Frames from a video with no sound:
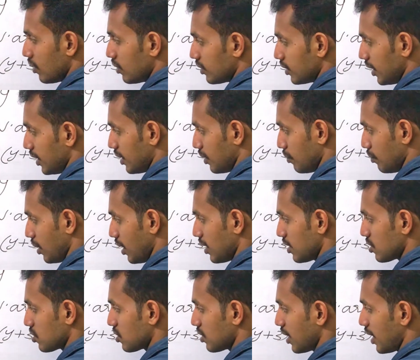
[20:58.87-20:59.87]
That
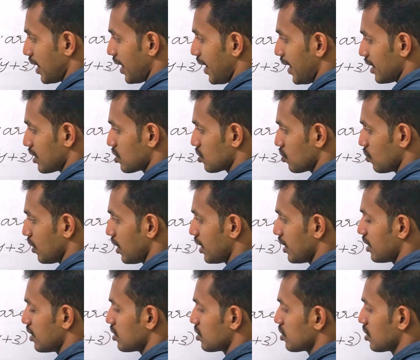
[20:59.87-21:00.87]
implies
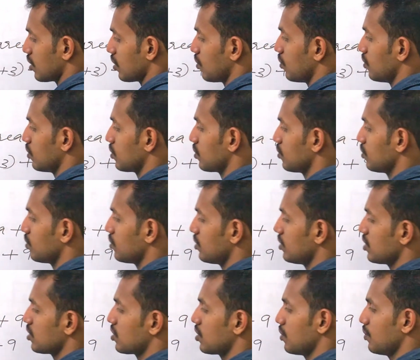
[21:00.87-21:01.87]
xy is equal to,
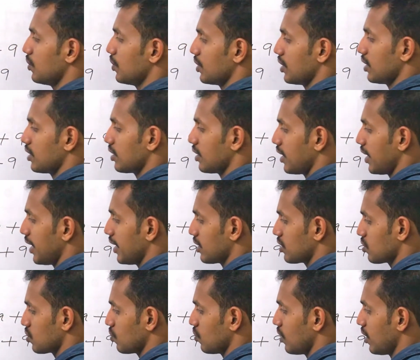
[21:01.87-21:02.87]
distribute it,
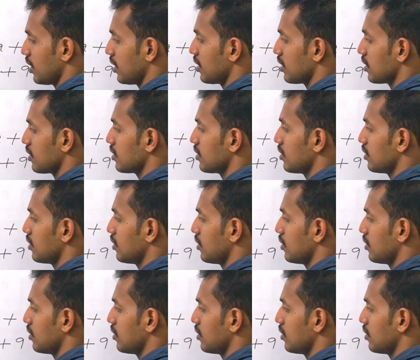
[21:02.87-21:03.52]
xy